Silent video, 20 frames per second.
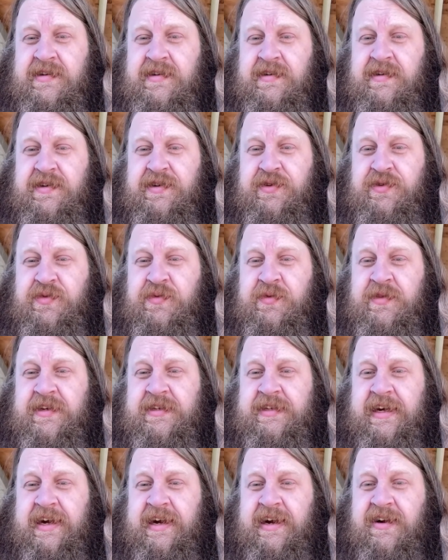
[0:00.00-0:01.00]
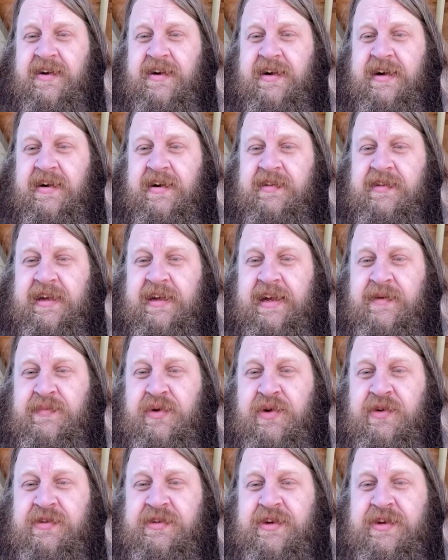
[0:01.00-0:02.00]
Goon with a tire iron letting
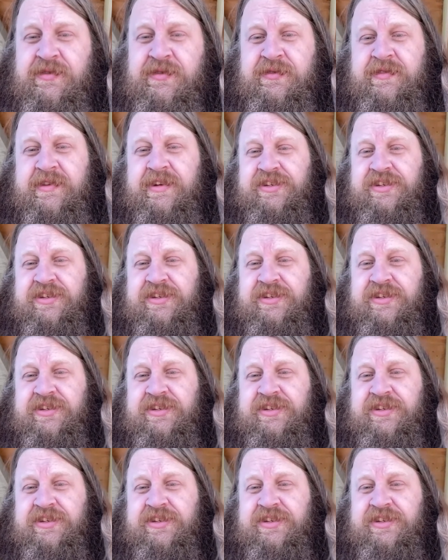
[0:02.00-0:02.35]
Paul know the